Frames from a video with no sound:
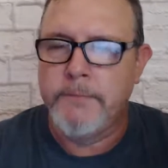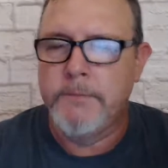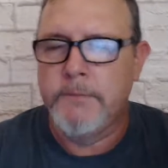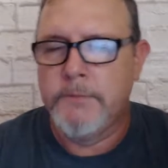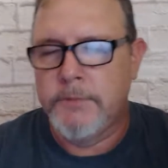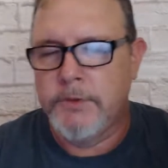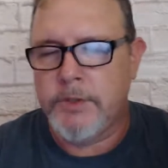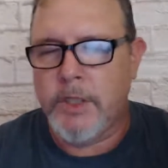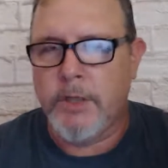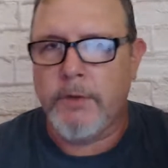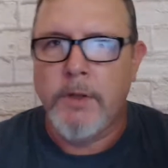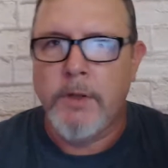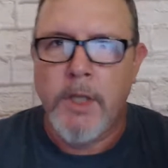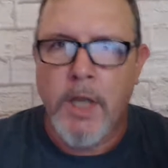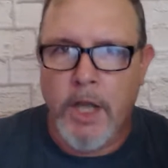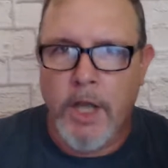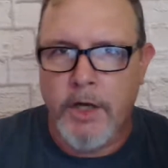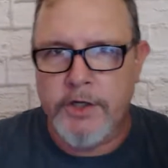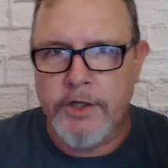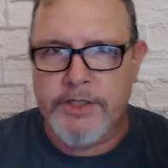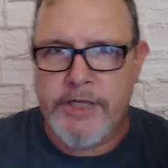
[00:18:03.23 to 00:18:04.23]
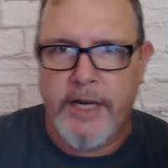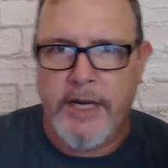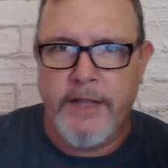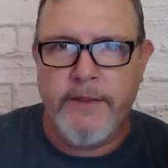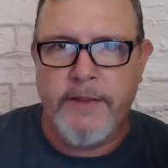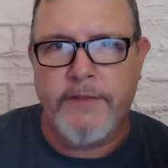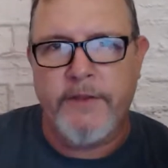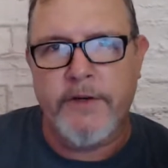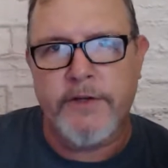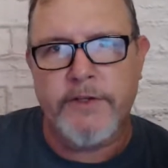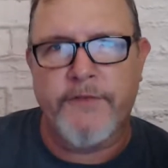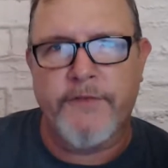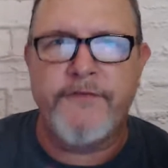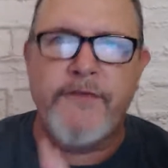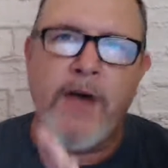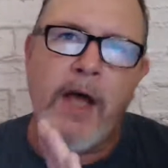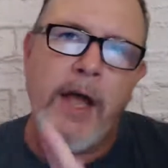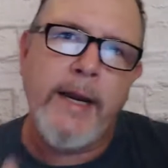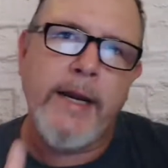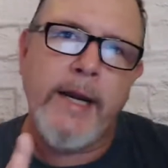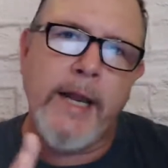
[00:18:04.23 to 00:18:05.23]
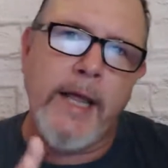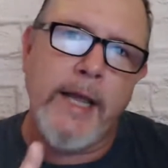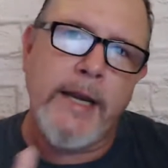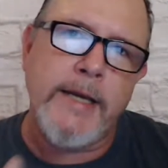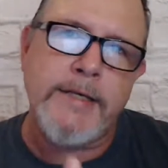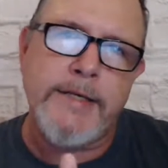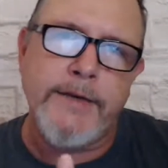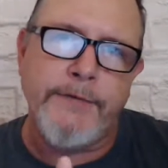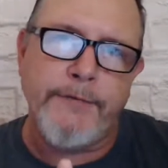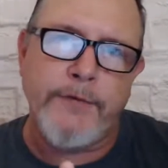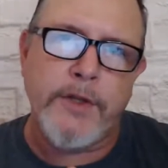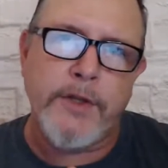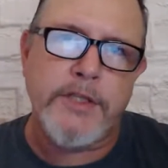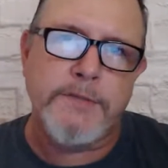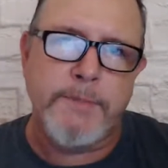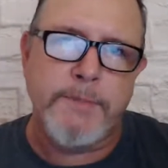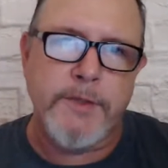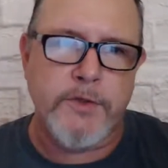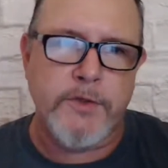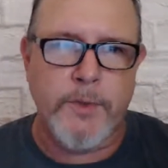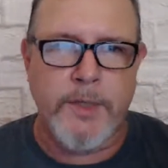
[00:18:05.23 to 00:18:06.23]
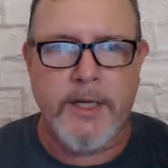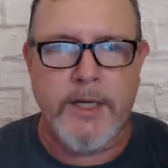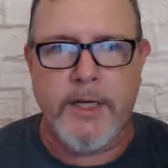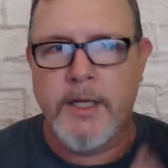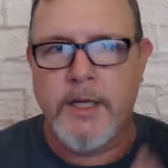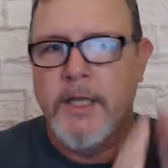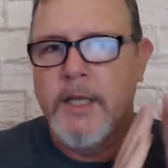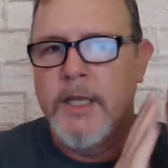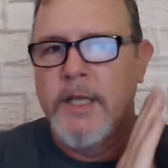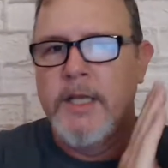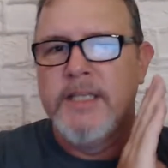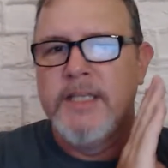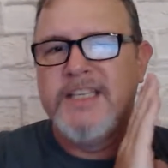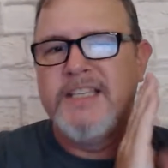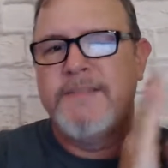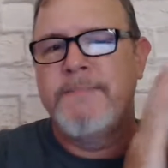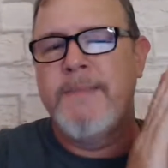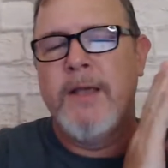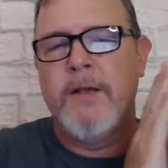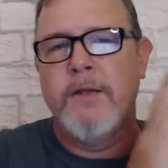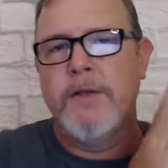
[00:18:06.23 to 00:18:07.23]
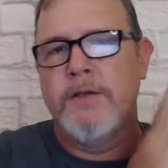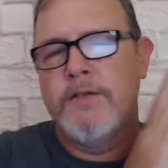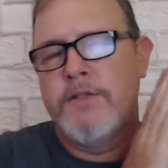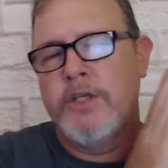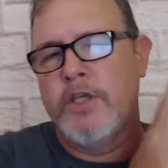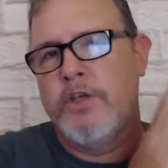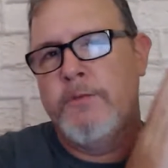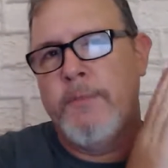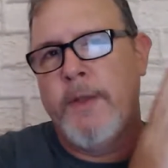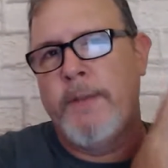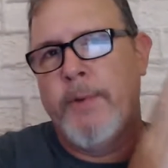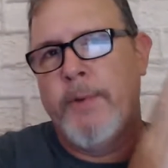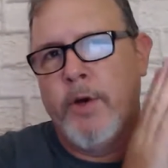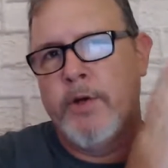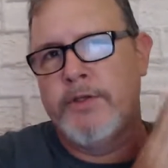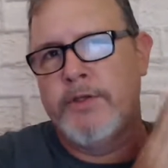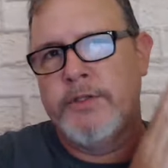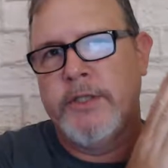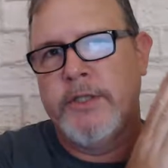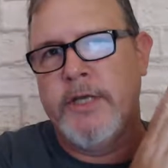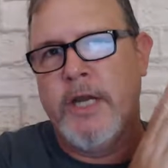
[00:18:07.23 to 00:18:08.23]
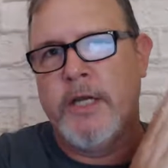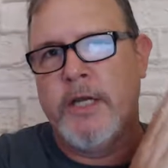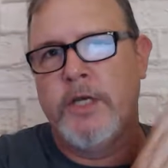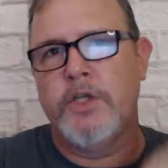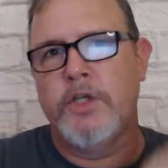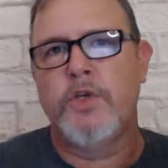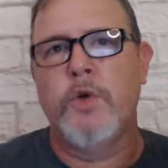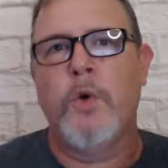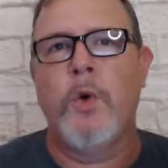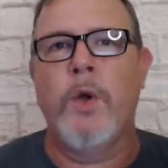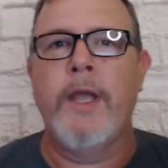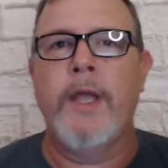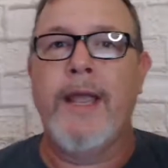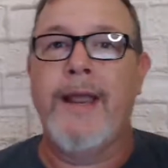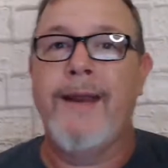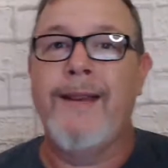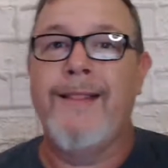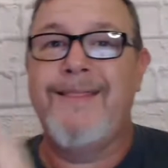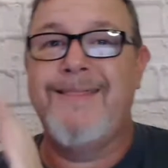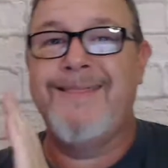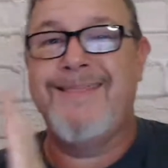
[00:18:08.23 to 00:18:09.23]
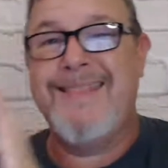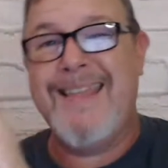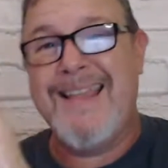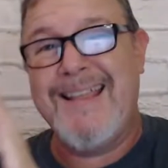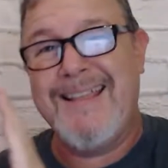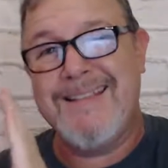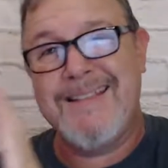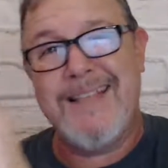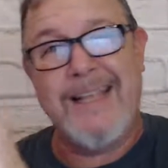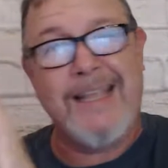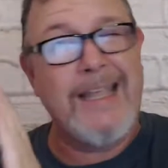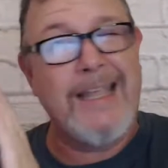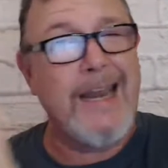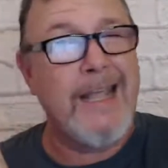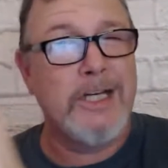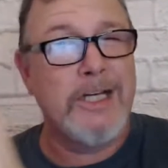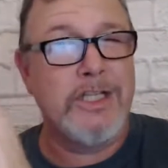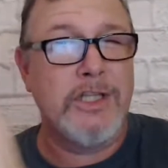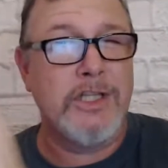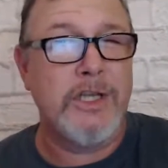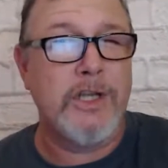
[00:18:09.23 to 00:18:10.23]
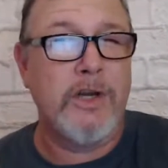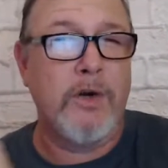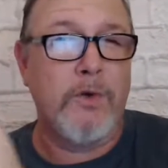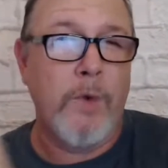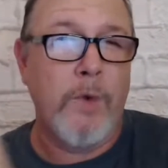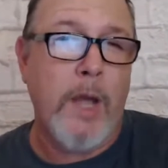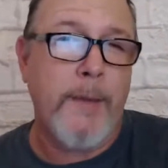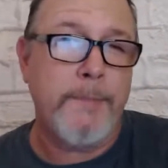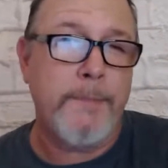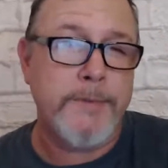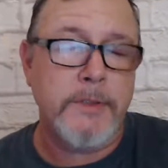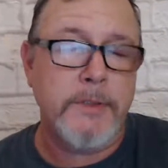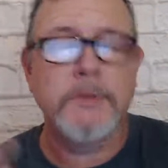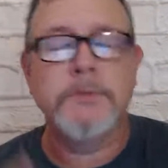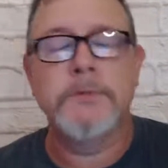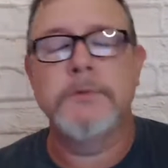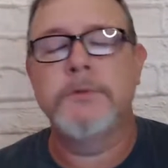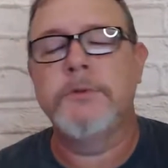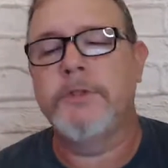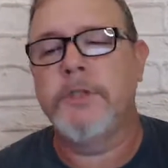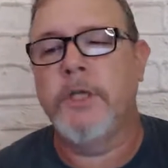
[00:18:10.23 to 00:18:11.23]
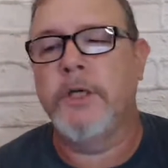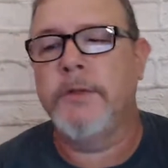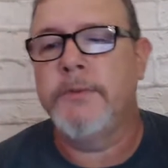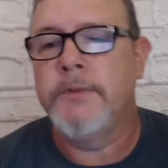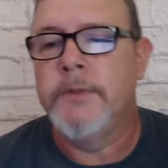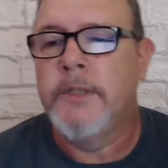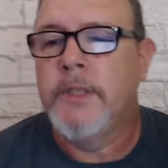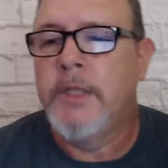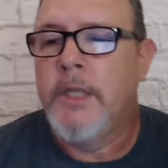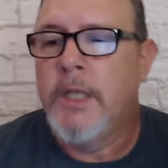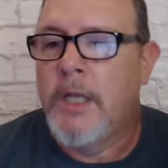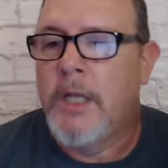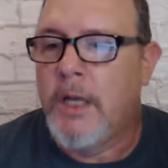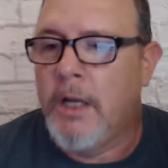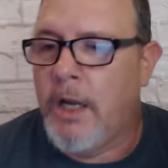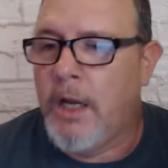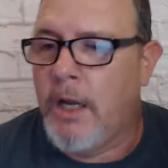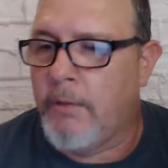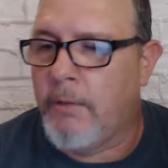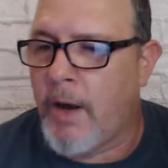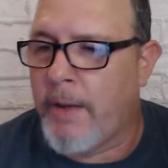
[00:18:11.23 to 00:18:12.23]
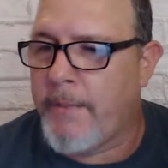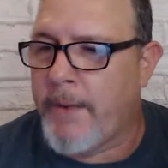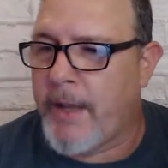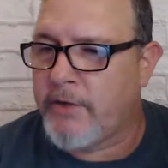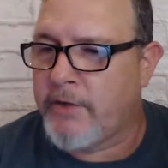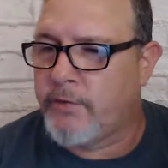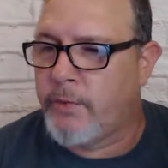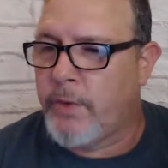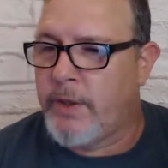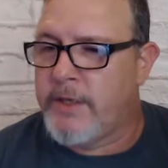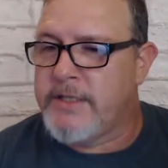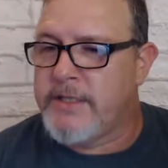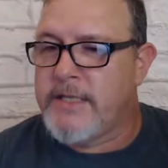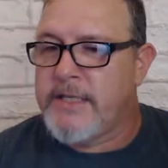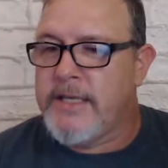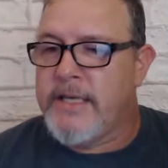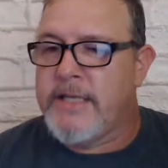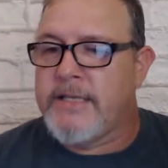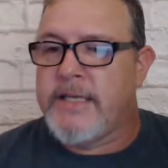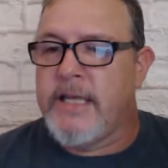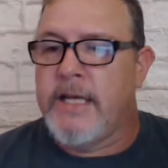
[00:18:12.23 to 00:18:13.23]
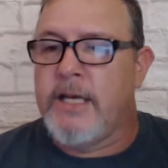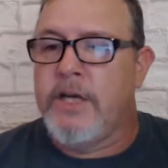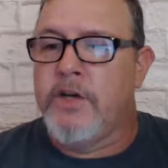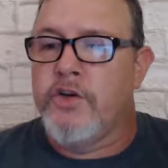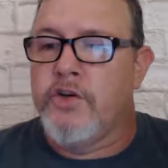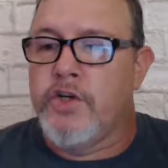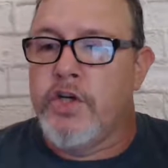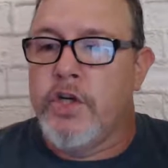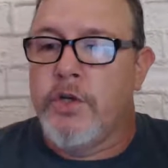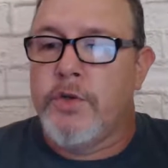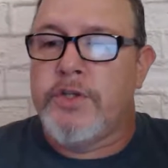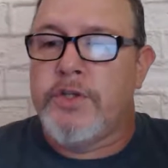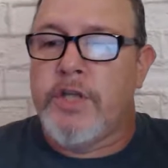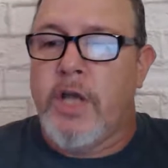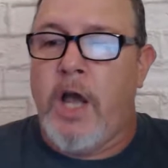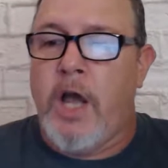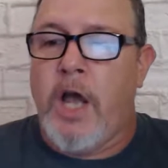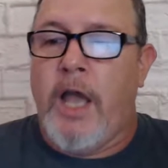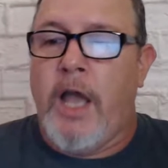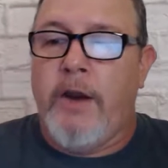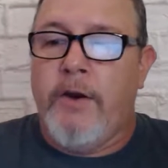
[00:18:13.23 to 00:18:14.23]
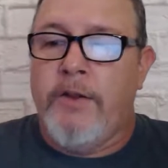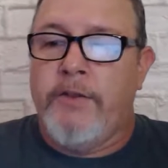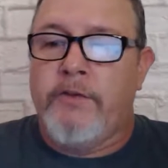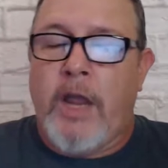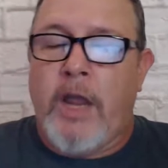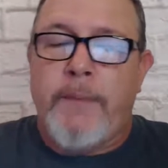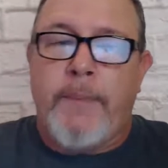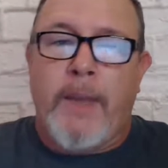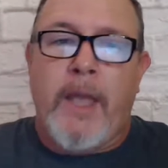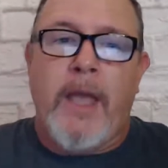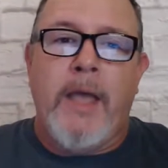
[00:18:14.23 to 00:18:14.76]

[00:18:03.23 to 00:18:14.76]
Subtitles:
So understand that there's a fine line difference between smells that you may personally not enjoy and things that can actually corrupt. So Rob asked, where does the yeast get introduced? In the grape.